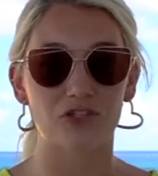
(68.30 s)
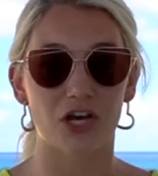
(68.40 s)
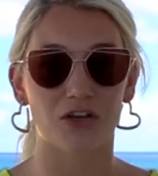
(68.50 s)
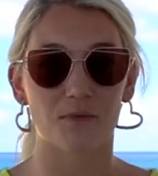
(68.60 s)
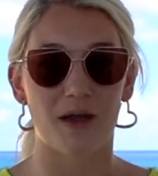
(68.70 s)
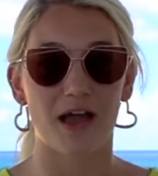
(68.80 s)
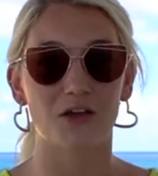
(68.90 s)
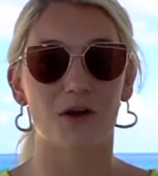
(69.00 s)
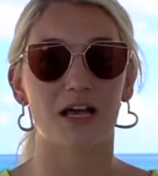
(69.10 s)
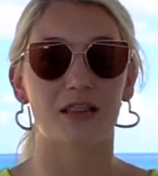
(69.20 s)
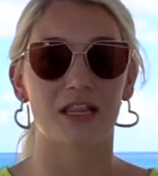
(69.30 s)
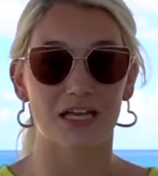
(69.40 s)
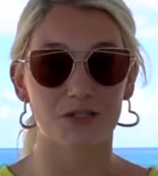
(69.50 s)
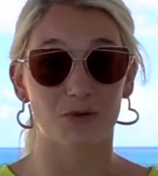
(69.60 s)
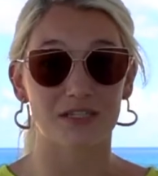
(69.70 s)
to check your bag, you're at
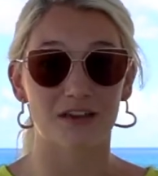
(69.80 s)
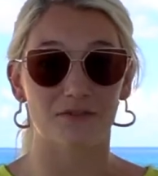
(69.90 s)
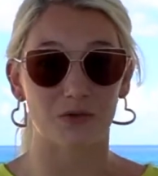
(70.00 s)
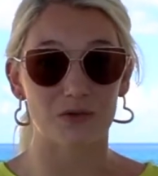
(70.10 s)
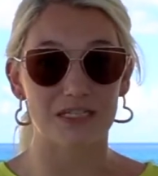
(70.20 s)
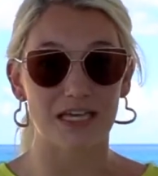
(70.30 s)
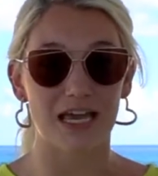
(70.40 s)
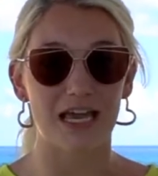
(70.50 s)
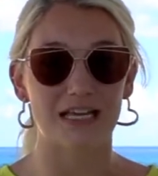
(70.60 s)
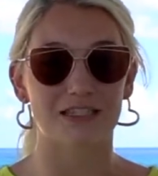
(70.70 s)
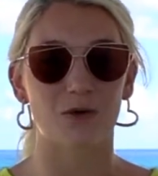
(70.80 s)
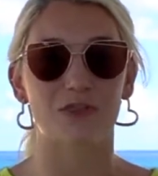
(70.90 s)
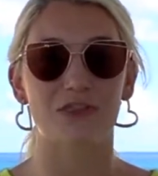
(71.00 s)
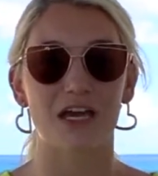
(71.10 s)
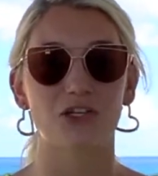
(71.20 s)
less risk of losing it, and so
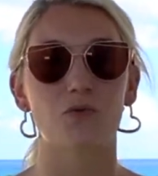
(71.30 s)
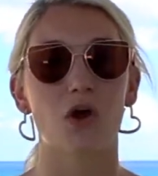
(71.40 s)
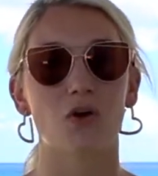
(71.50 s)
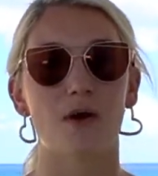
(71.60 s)
then you know you